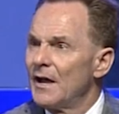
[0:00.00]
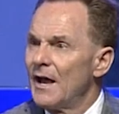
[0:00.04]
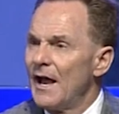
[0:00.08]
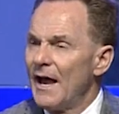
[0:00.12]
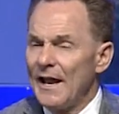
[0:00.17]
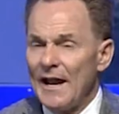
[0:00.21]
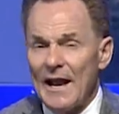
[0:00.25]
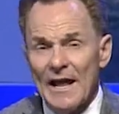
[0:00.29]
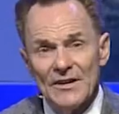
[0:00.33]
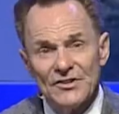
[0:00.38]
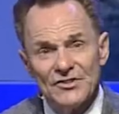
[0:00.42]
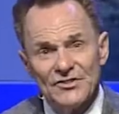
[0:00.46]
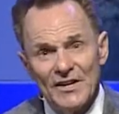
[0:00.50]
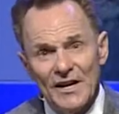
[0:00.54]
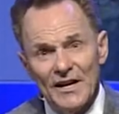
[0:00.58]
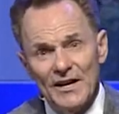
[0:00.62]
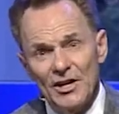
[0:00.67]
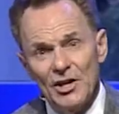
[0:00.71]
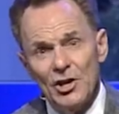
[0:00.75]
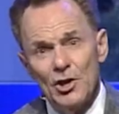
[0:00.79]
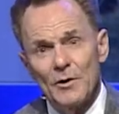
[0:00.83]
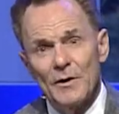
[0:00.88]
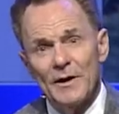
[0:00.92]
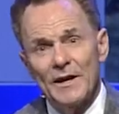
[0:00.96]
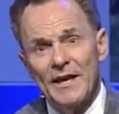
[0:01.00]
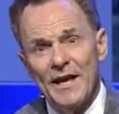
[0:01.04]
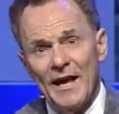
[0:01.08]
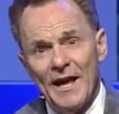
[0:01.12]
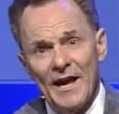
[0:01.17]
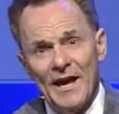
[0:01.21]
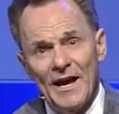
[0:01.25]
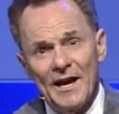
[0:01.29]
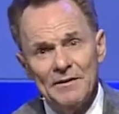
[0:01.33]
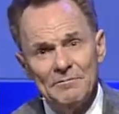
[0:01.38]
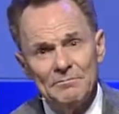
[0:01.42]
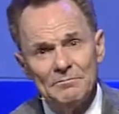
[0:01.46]
And I say to you
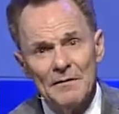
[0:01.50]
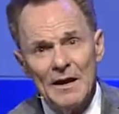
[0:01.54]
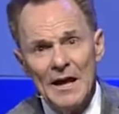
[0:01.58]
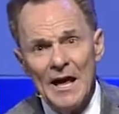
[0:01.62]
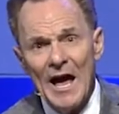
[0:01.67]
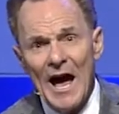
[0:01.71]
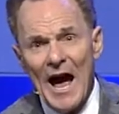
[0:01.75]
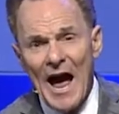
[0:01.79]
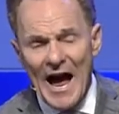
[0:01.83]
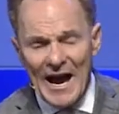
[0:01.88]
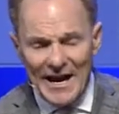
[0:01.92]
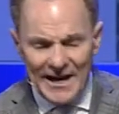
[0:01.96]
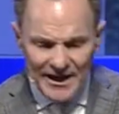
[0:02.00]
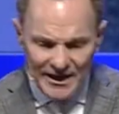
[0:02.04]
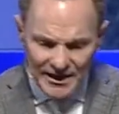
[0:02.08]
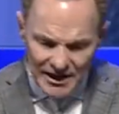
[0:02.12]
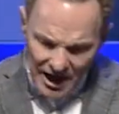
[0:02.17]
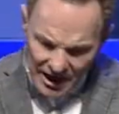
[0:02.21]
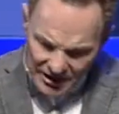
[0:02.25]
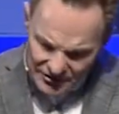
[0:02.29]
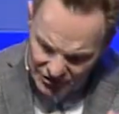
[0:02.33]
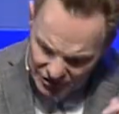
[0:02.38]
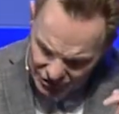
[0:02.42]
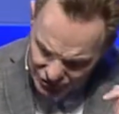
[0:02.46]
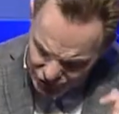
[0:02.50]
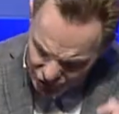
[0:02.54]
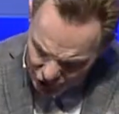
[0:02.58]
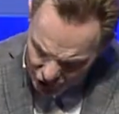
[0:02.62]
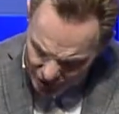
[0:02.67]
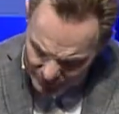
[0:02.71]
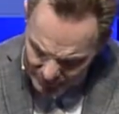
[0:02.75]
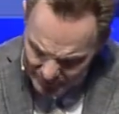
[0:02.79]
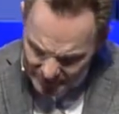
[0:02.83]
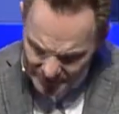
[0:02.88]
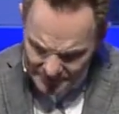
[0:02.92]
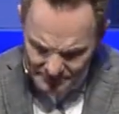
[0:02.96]
again, I cannot
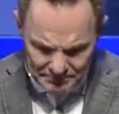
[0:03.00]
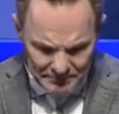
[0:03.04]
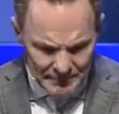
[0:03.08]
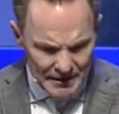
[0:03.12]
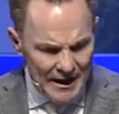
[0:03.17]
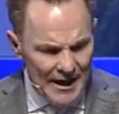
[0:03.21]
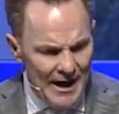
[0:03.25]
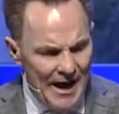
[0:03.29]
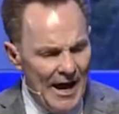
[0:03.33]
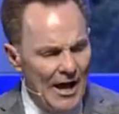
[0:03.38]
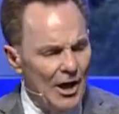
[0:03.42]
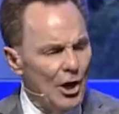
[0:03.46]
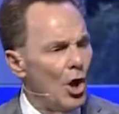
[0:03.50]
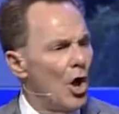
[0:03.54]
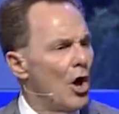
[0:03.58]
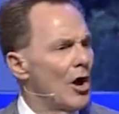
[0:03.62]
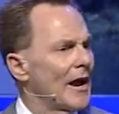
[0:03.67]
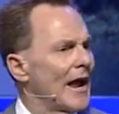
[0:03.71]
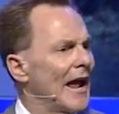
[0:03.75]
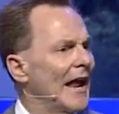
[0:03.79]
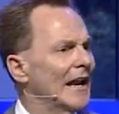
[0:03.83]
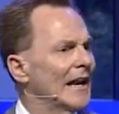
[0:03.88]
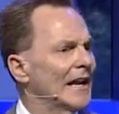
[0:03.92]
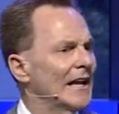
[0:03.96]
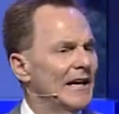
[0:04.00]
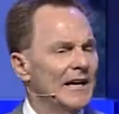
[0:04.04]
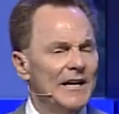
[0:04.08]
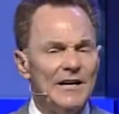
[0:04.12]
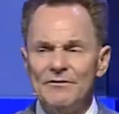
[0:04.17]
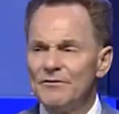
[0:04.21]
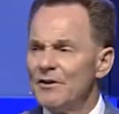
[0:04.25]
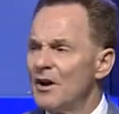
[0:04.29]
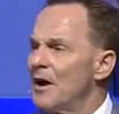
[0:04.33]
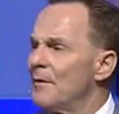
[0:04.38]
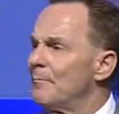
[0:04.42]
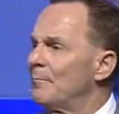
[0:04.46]
determine how long I
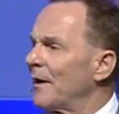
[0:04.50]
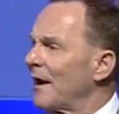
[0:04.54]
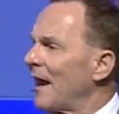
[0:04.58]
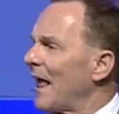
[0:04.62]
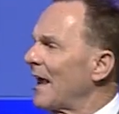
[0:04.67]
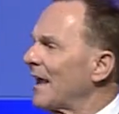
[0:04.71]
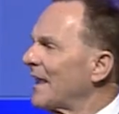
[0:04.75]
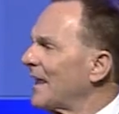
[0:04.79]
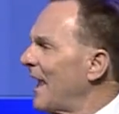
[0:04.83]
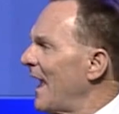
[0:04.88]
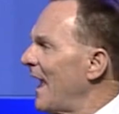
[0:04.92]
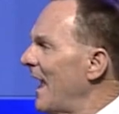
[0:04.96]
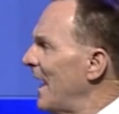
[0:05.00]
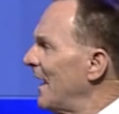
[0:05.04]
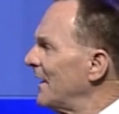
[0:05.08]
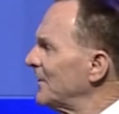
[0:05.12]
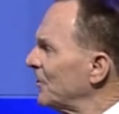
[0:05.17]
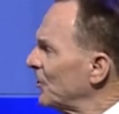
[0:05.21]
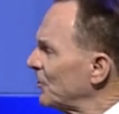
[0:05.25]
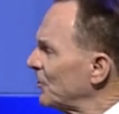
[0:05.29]
live, but I can